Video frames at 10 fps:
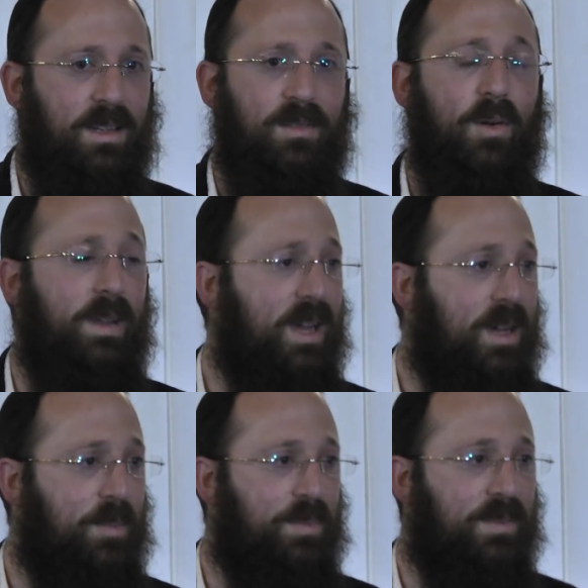growing
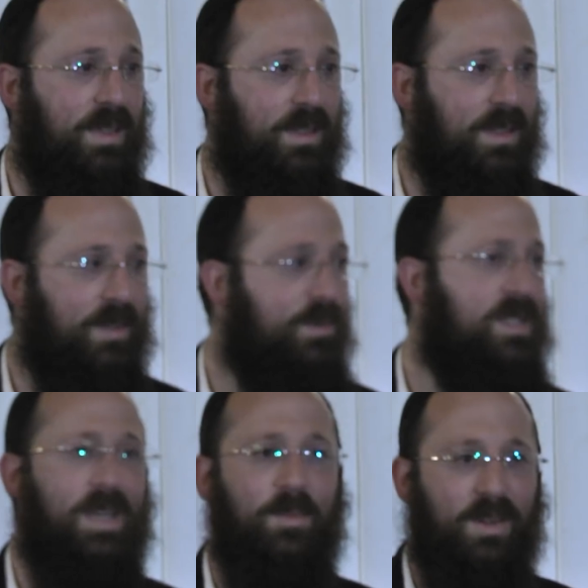up. Every
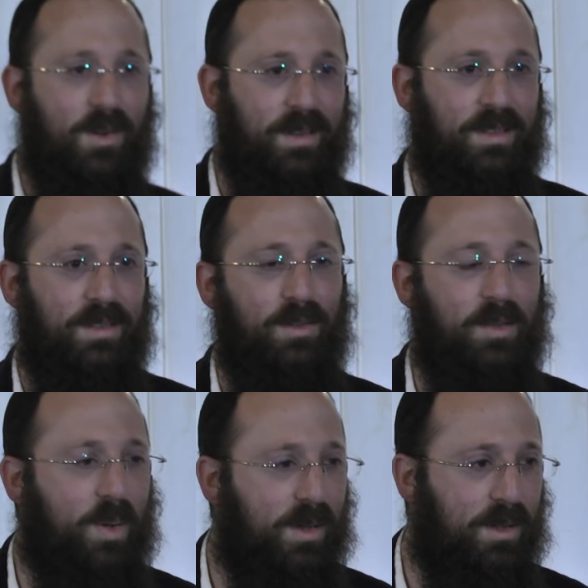summer, going to the
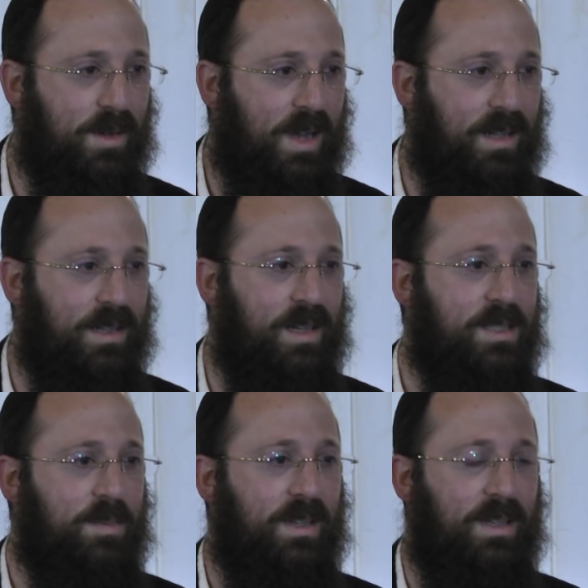bungalow colony,
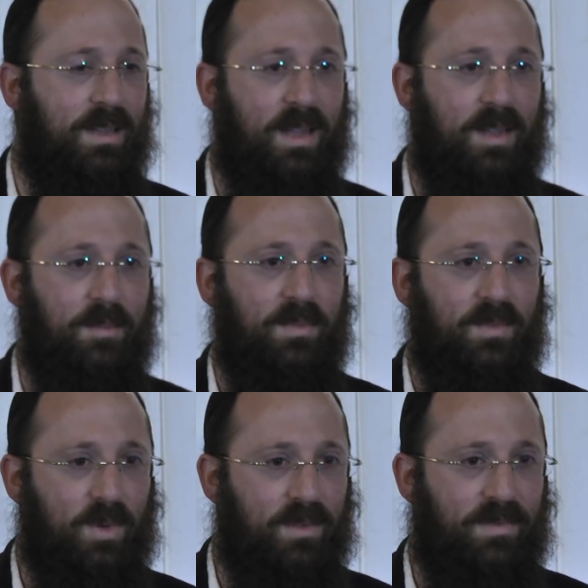spending time
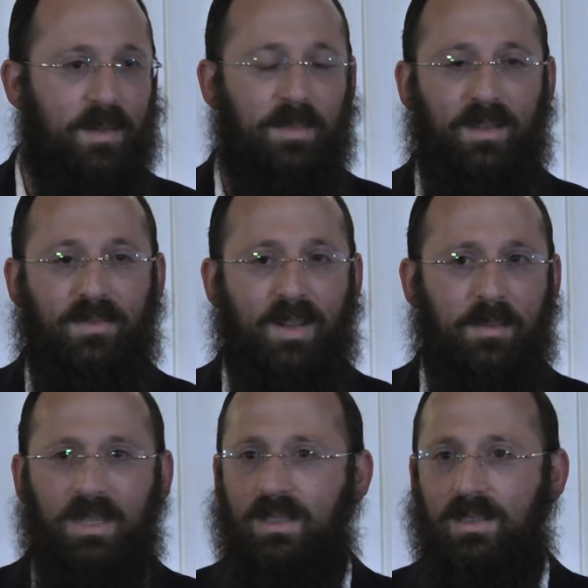with families,
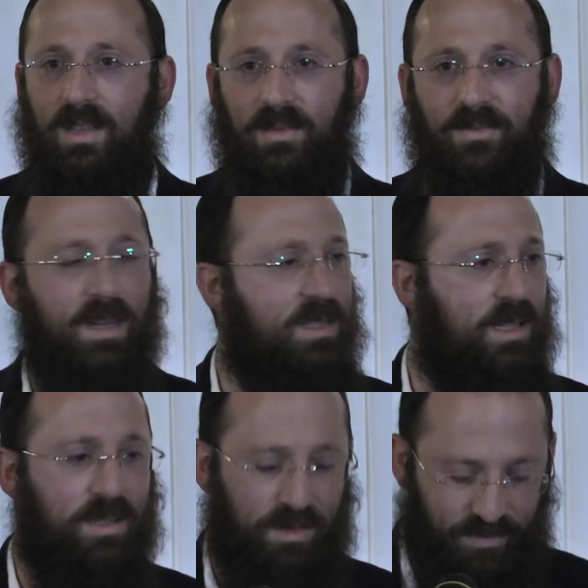friends.
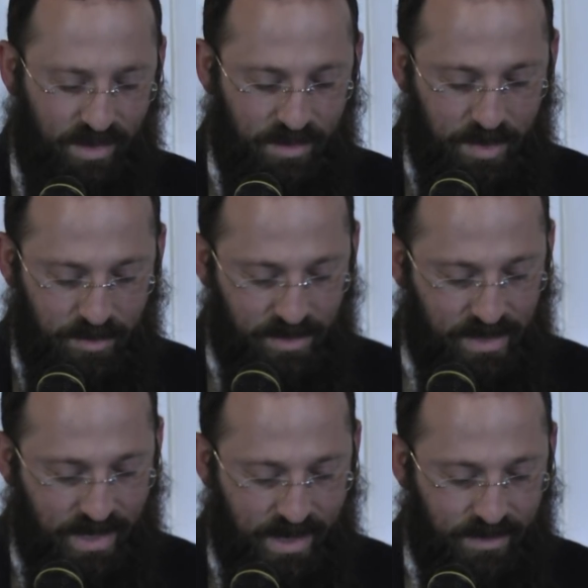These are the fond memories
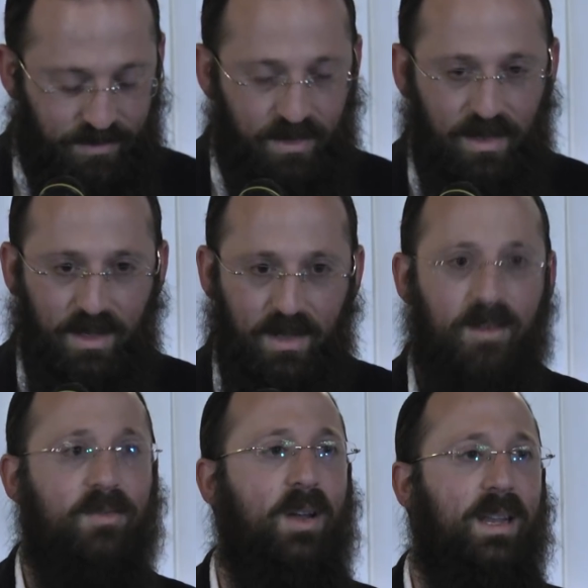I have.
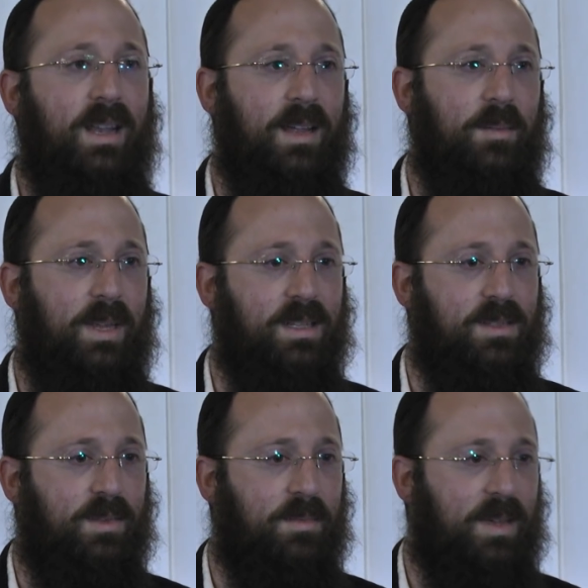Friday night meals
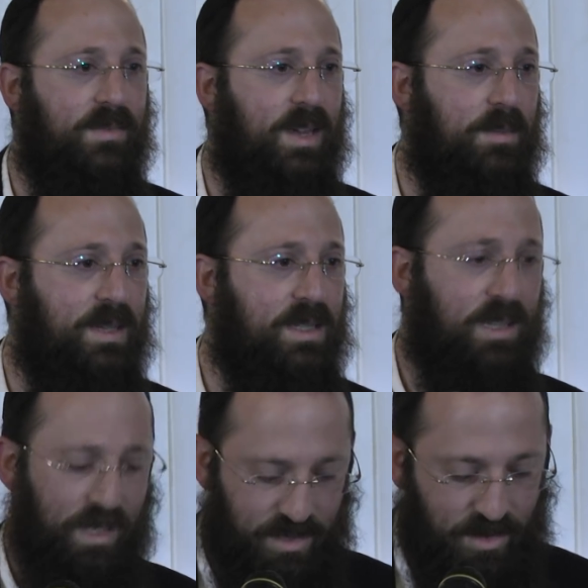with my family,
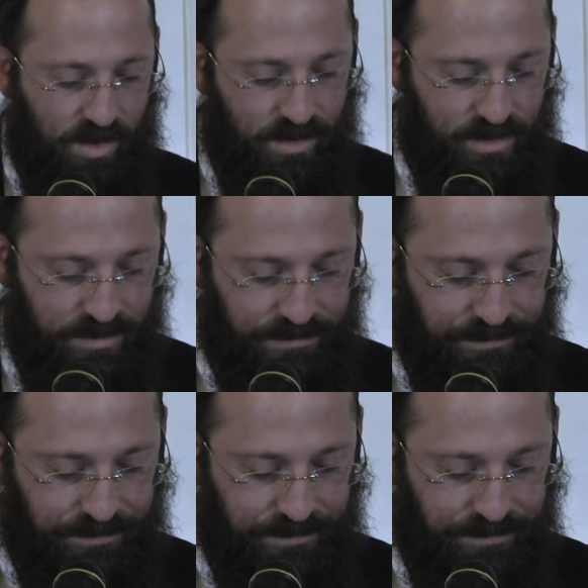singing songs.